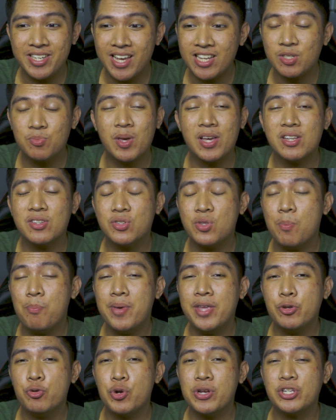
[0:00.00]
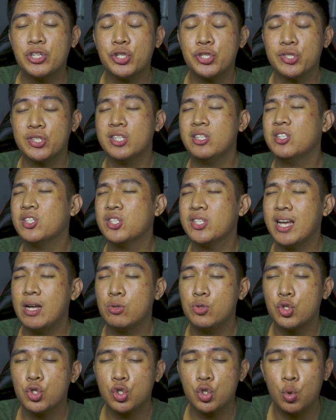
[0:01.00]
Yes, because the mid-range still
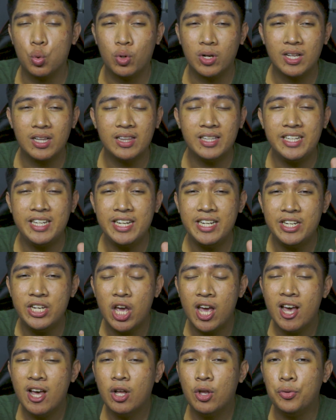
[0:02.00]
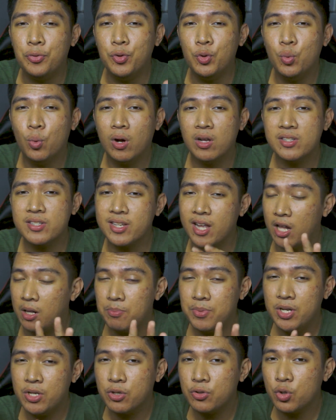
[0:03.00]
sounds so clean, nuanced,
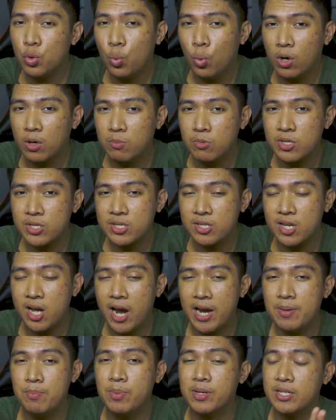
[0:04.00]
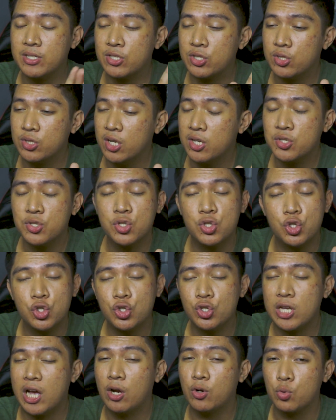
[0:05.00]
albeit on the warmer side, but it doesn't
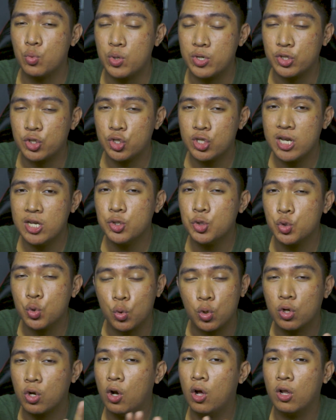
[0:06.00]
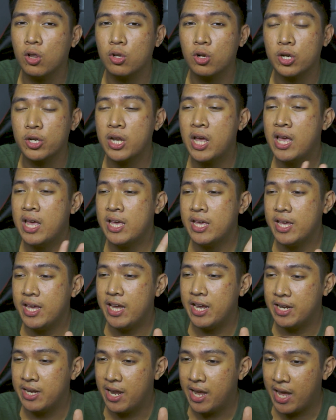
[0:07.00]
sound recessed or colored
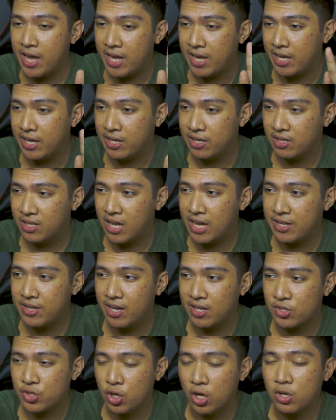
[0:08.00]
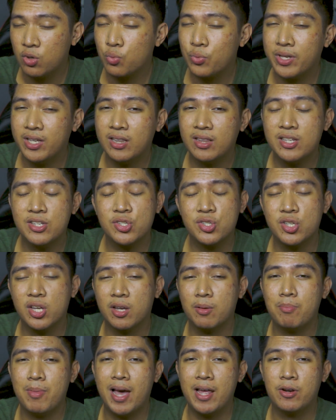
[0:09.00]
in a, I guess,
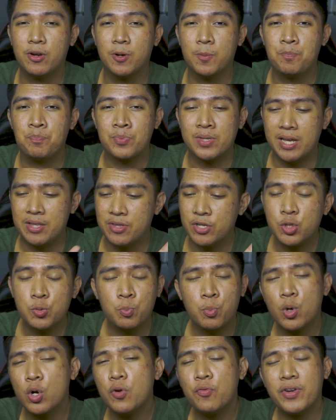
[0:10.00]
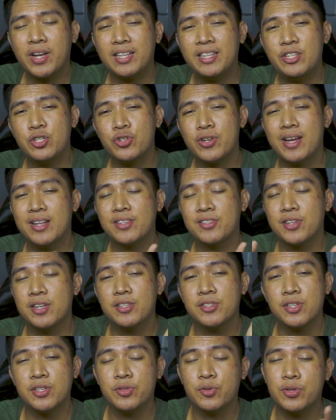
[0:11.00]
unrealistic manner. And this perfectly
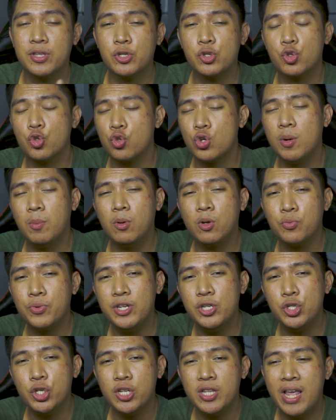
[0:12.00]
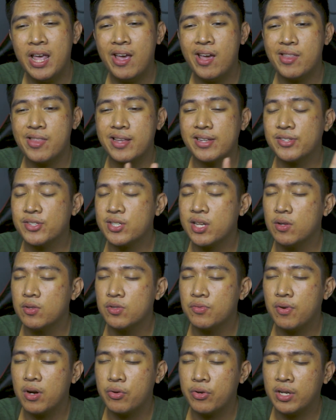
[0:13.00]
translates into the treble region that
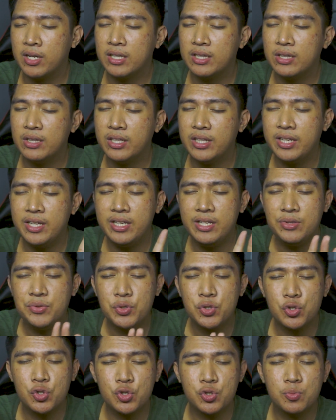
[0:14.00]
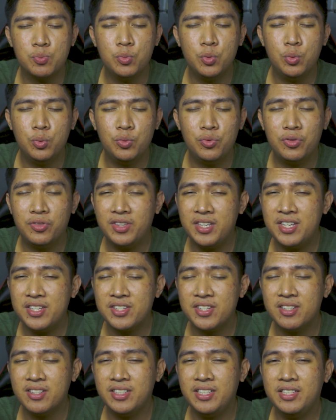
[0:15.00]
sounds very clean, smooth,
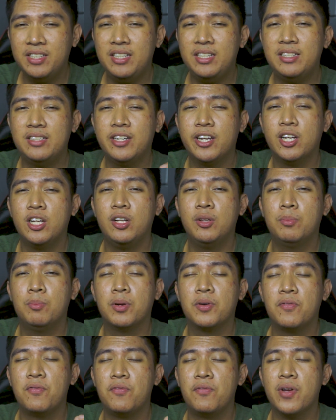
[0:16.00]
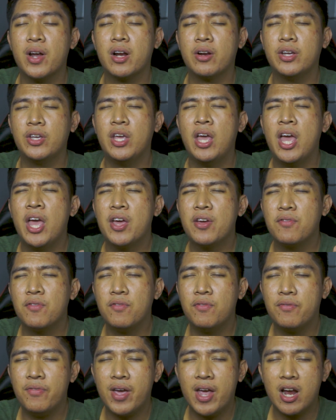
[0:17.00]
decently detailed, but very,
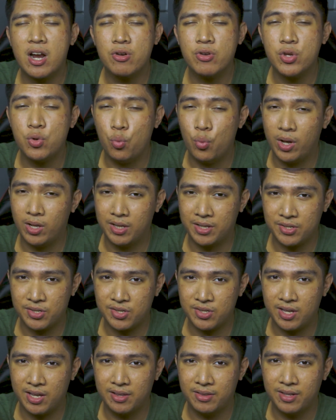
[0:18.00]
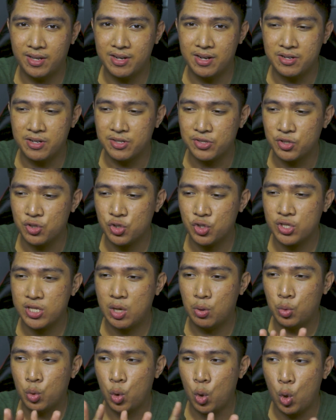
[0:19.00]
very well extended. That doesn't
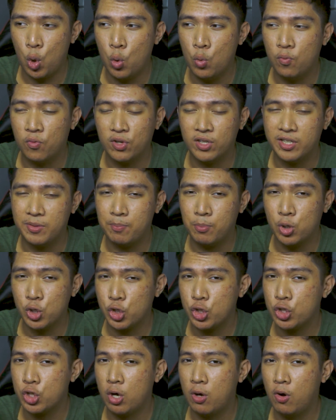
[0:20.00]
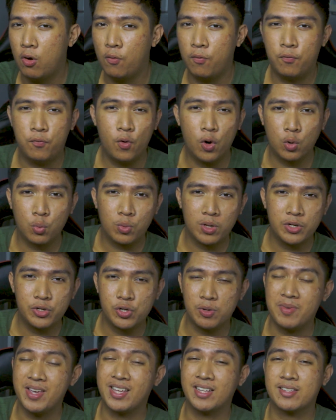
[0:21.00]
sound overly pushed forward
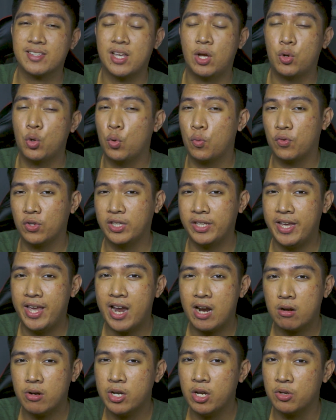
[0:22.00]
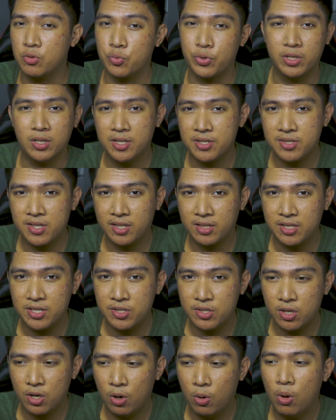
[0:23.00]
to make it sound overly airy,
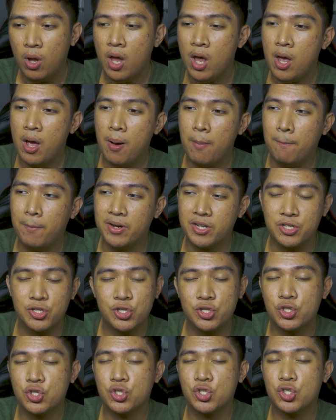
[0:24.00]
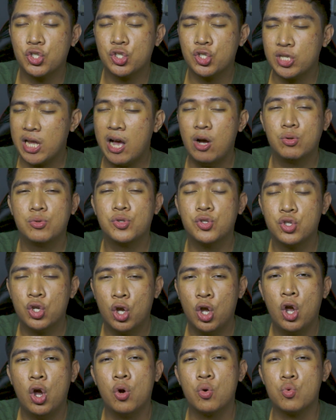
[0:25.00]
unrealistically so, but it just sounds
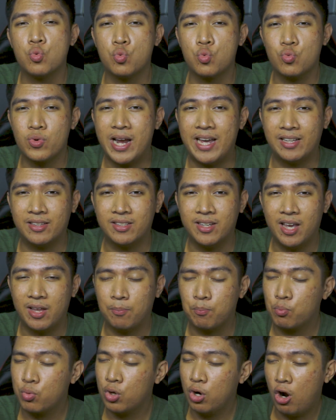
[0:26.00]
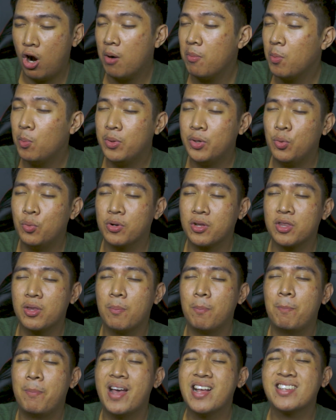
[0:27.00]
right. And probably one of the
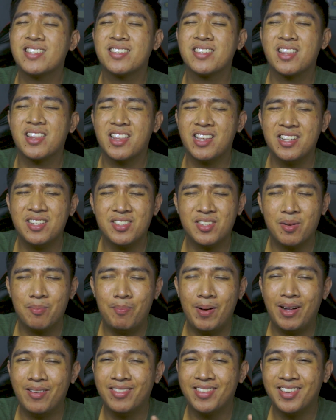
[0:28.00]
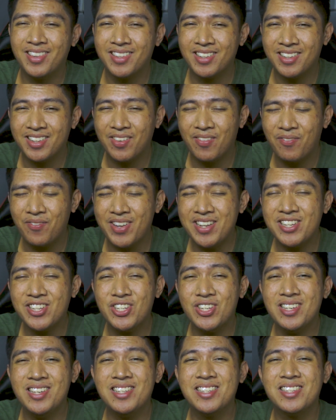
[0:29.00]
best things about the
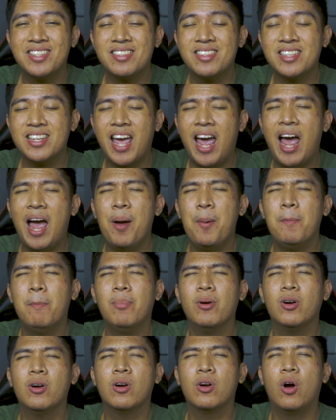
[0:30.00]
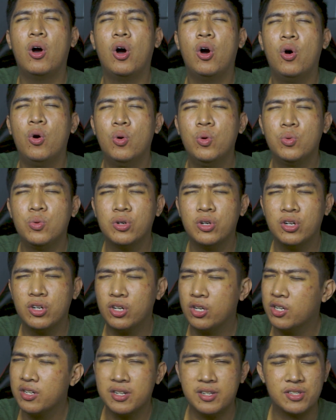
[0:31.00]
DaVinci is timbre. Oh
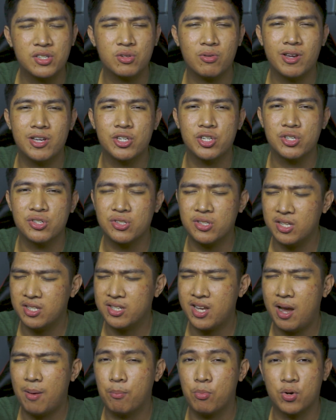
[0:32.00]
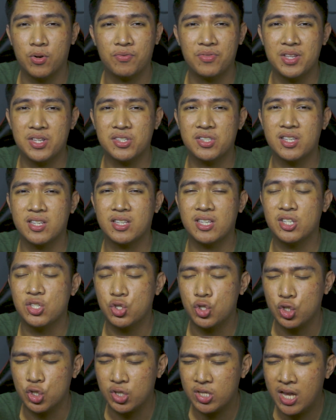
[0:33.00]
goodness gracious, the timbre of this thing
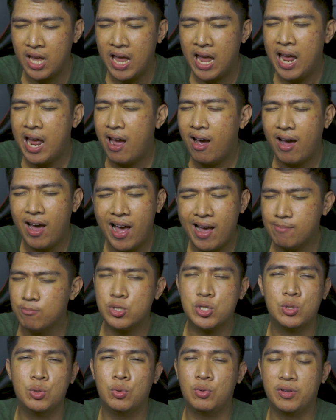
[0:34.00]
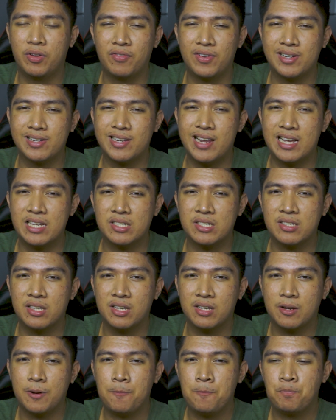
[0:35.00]
is just absolutely
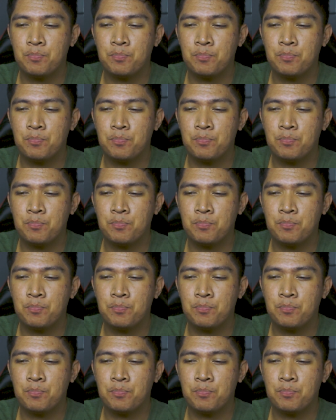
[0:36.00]
fantastic.